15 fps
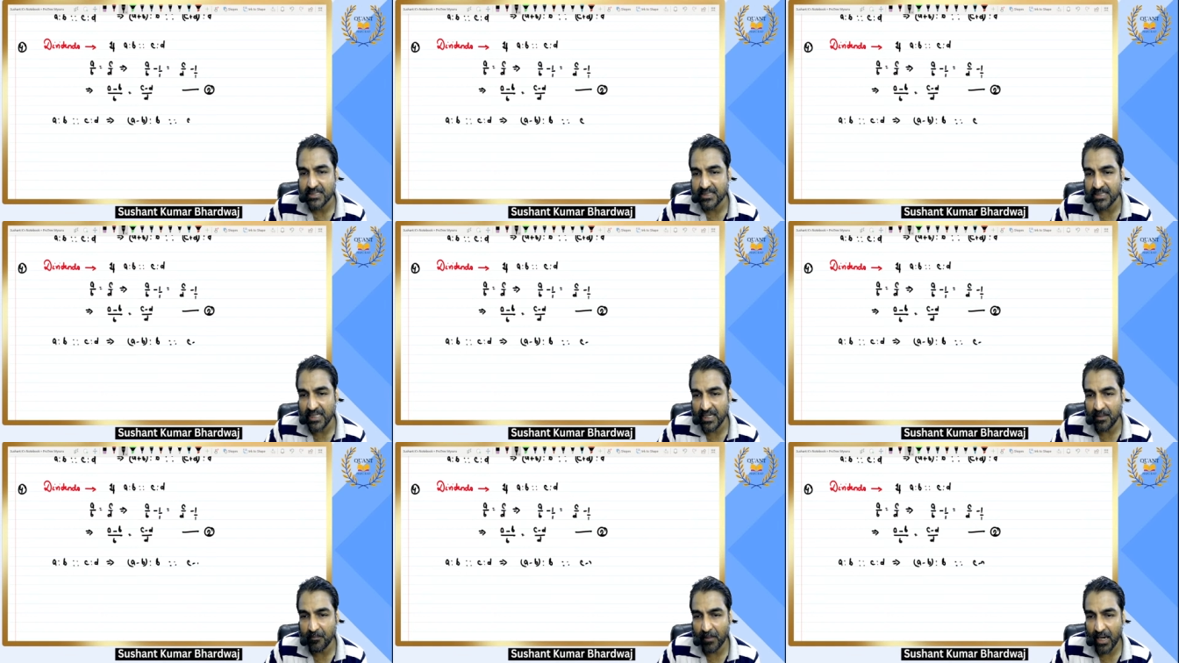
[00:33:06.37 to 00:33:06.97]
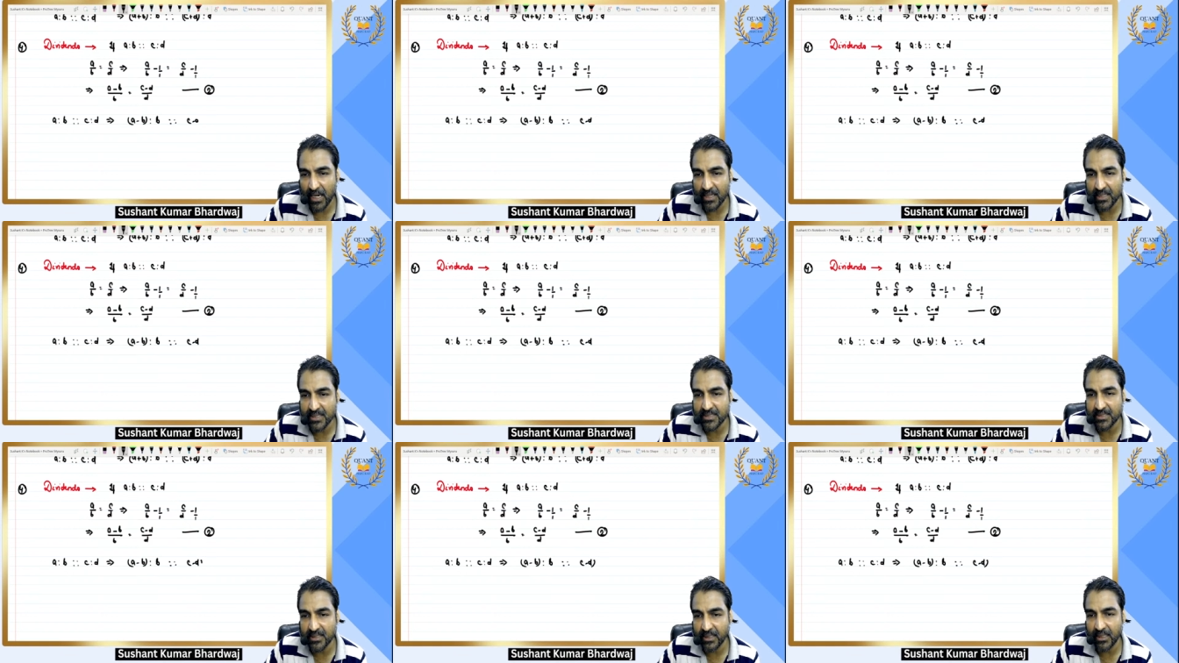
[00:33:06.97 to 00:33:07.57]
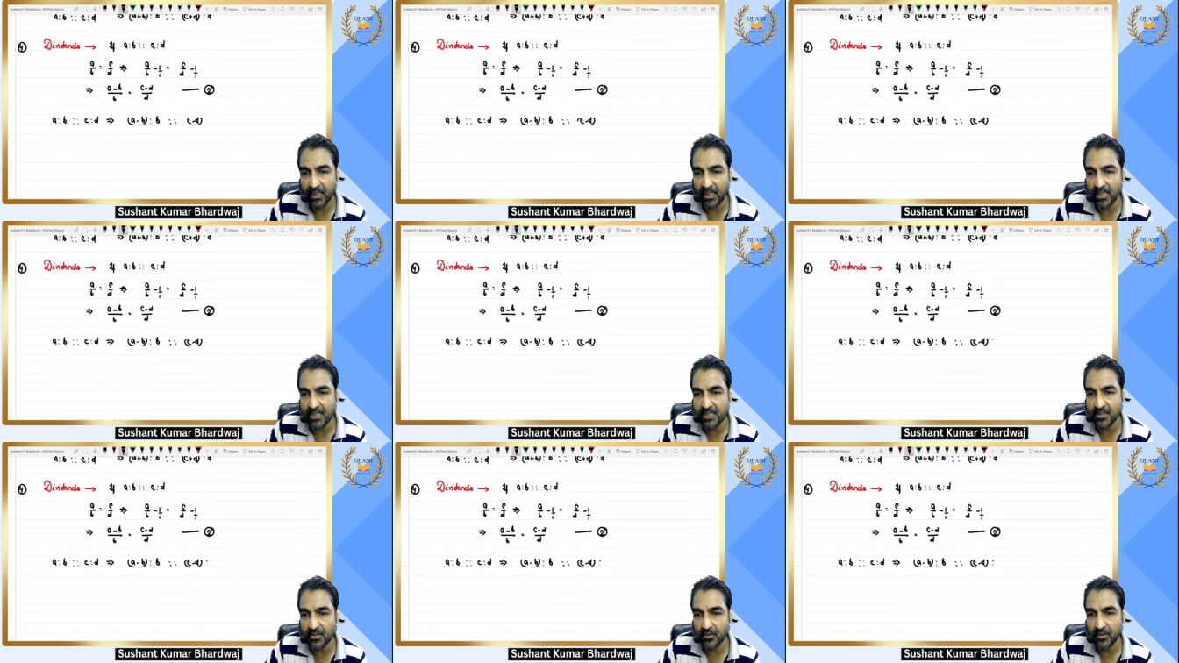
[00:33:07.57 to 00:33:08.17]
C minus D is to